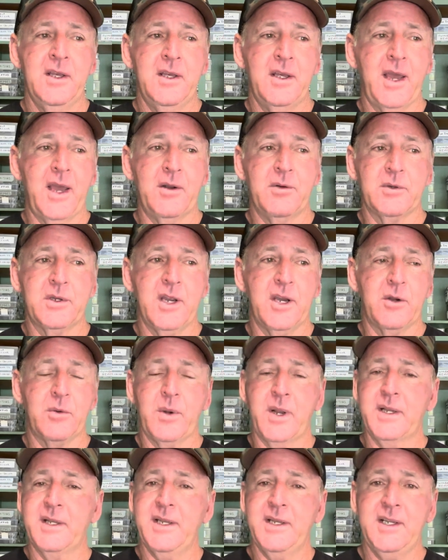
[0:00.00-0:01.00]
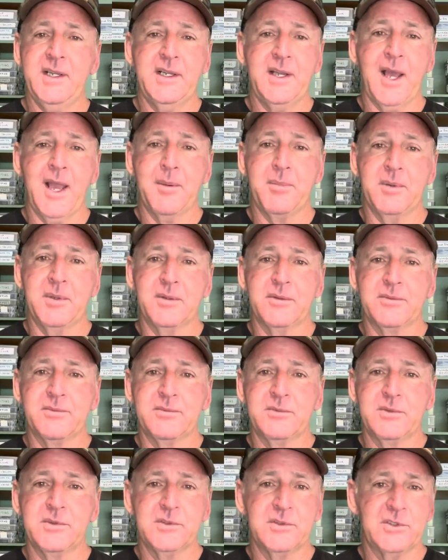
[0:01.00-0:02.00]
I don't care, around any type of
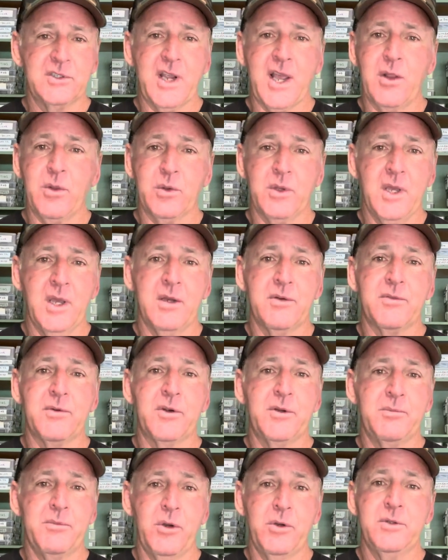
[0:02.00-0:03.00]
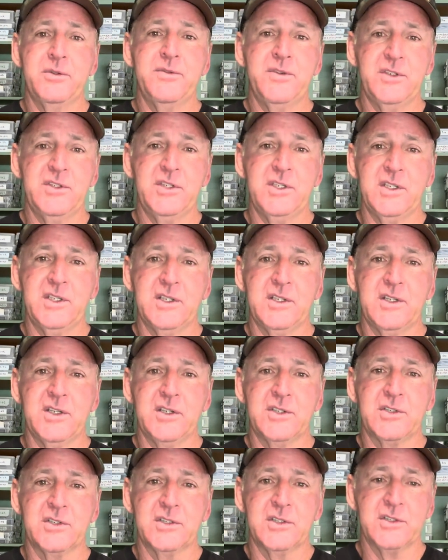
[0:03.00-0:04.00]
shallow cover in most fishing
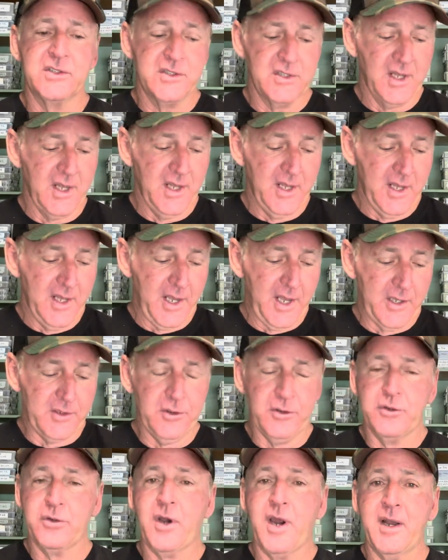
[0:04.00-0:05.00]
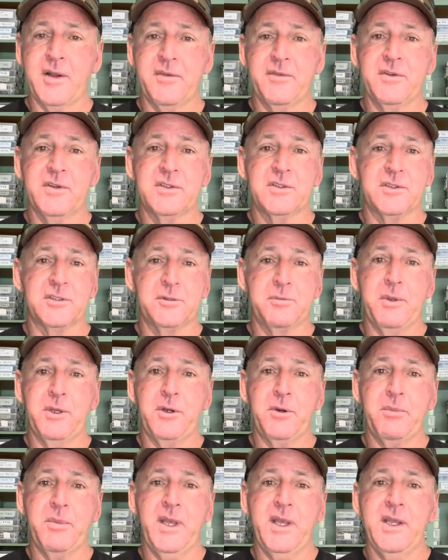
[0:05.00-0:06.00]
conditions, and you try to fish a
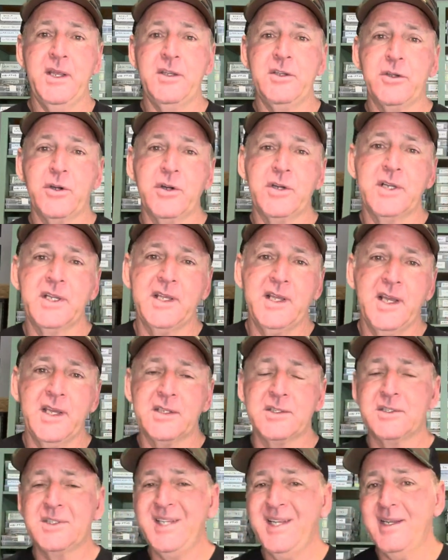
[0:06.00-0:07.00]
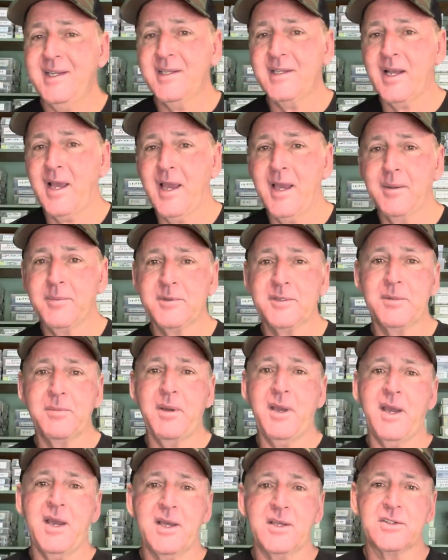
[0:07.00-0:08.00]
spinner bait, you're gonna catch 10 times the
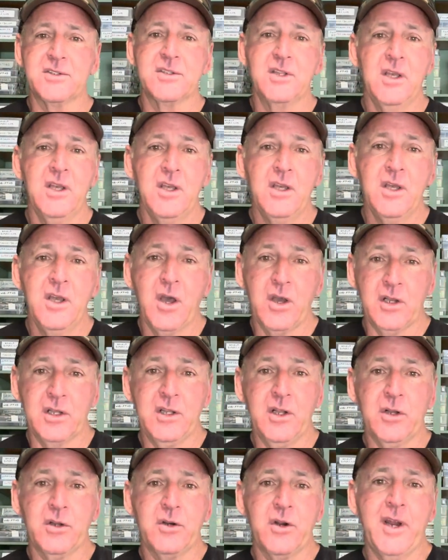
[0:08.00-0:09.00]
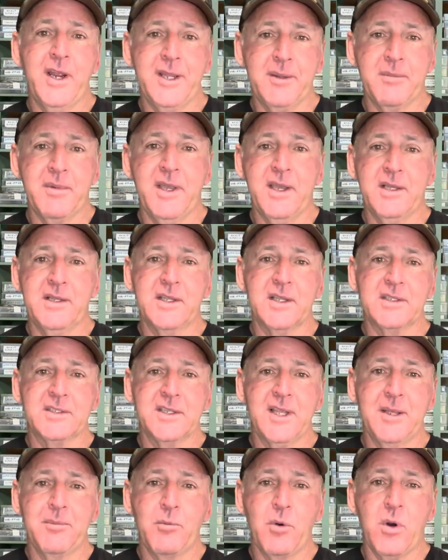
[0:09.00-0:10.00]
bass on a little crankbait in that
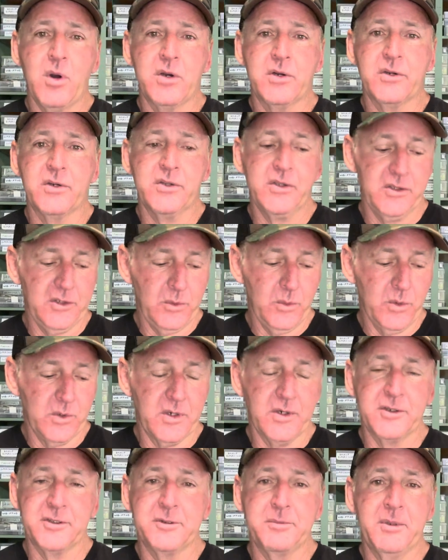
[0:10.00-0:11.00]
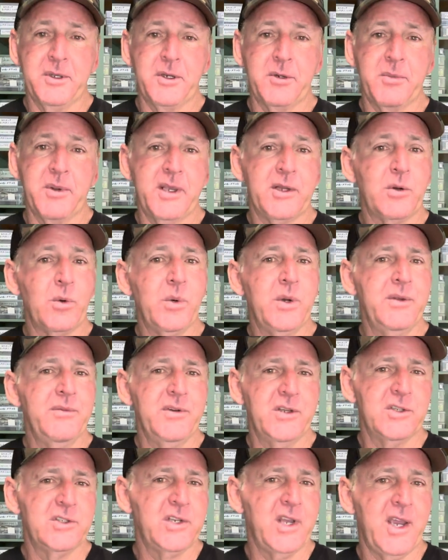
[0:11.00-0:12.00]
same water than you would on a spinnerbait or
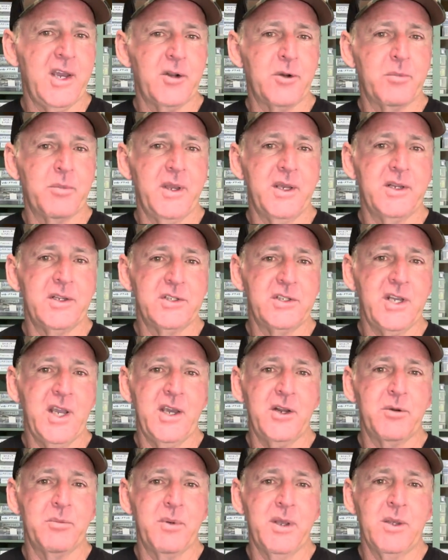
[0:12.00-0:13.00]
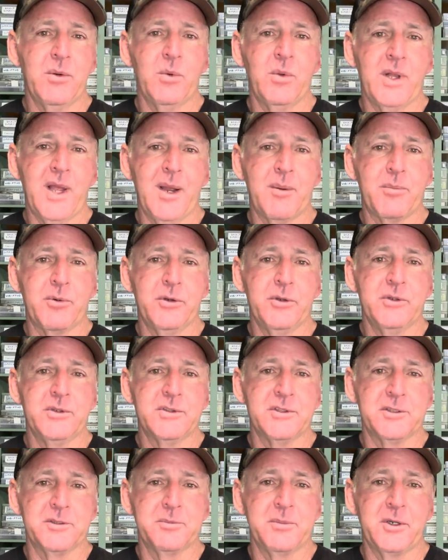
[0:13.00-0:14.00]
even a chatterbait. A chatterbait will
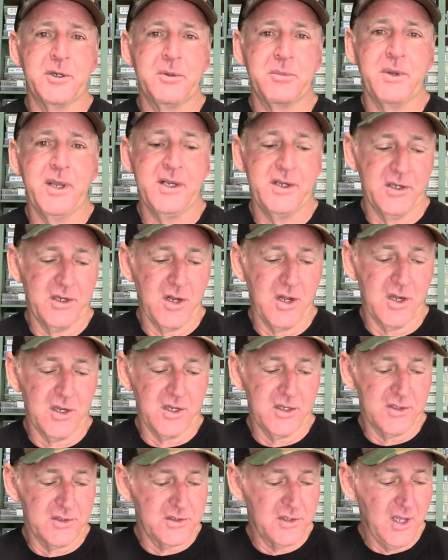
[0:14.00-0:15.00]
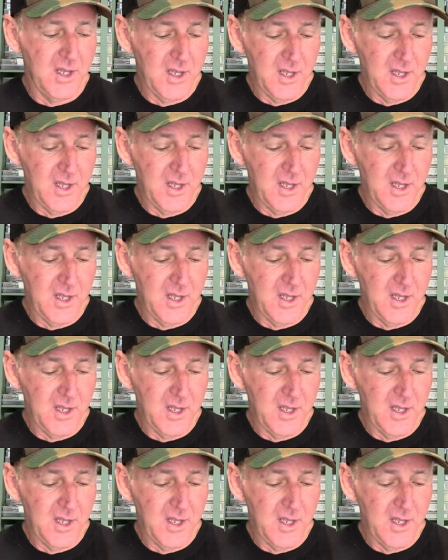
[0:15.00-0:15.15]
outproduce a spinnerbait in August.